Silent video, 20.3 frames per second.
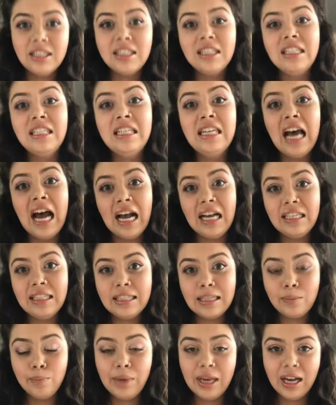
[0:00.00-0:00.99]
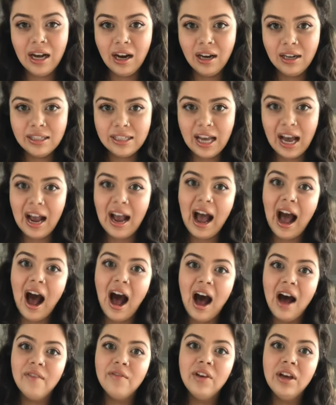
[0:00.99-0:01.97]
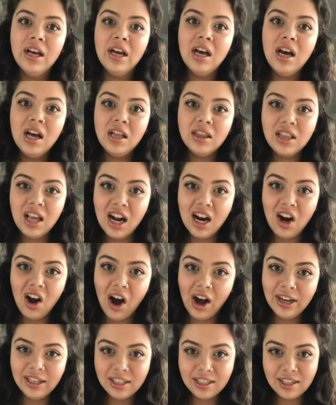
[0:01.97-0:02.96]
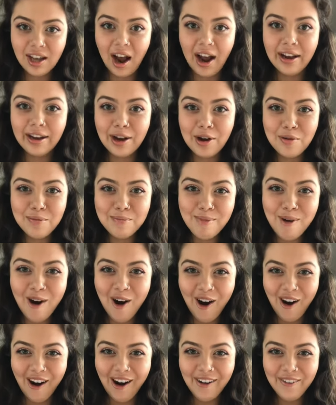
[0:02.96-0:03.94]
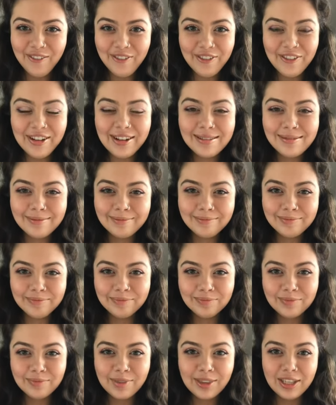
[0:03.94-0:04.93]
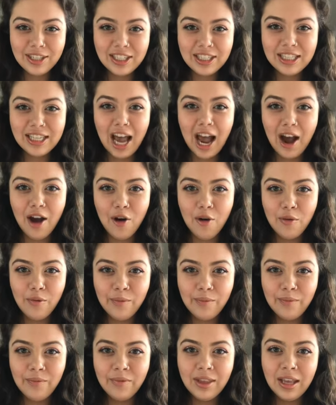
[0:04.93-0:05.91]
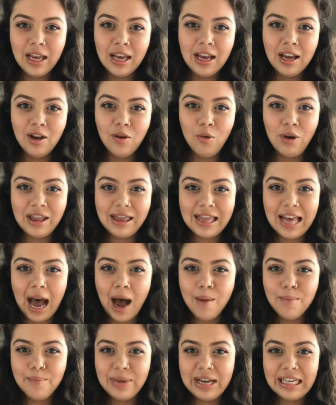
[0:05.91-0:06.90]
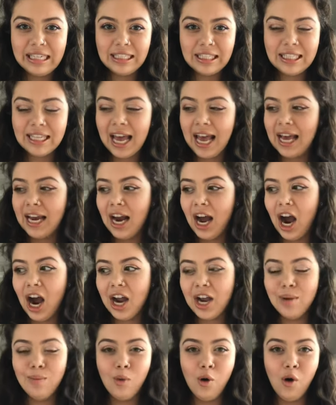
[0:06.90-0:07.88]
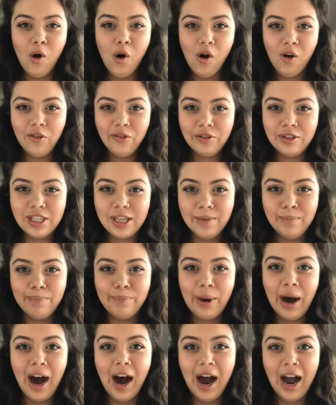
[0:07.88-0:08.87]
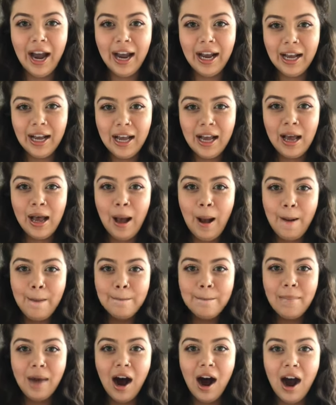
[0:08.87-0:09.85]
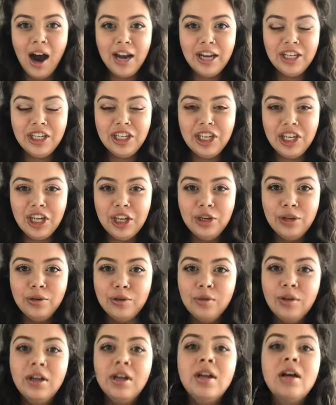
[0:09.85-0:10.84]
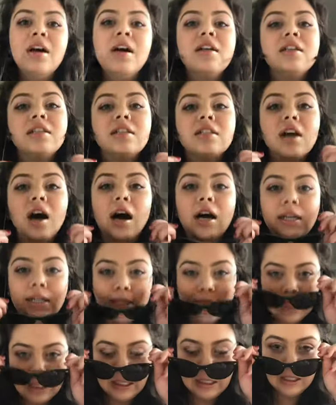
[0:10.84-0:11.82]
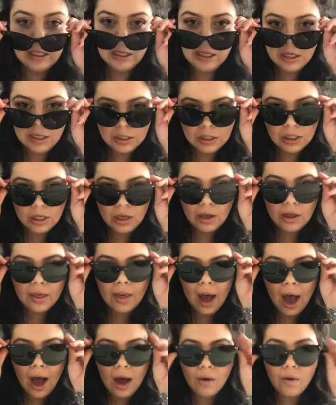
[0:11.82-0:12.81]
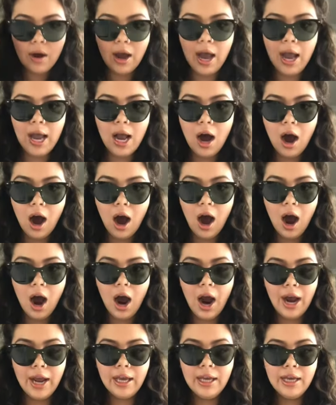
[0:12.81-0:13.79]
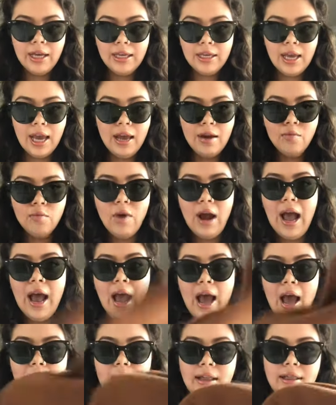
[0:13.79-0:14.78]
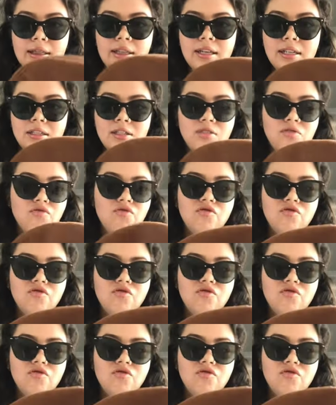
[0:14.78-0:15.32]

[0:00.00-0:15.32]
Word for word: desk because I have the Lightcycle Morph. So, with that being said, I am off to buy my new Dyson so that way I can wear this